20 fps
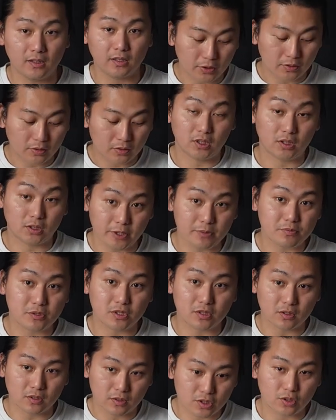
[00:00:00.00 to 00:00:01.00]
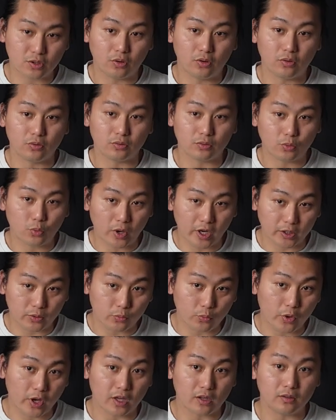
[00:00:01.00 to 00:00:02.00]
but it grips stone
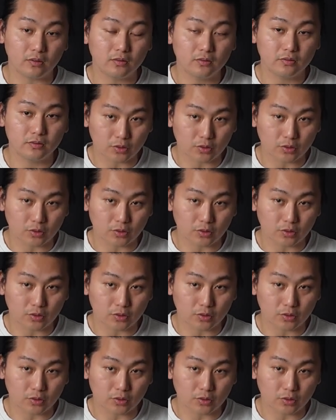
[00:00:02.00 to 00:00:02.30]
quite well,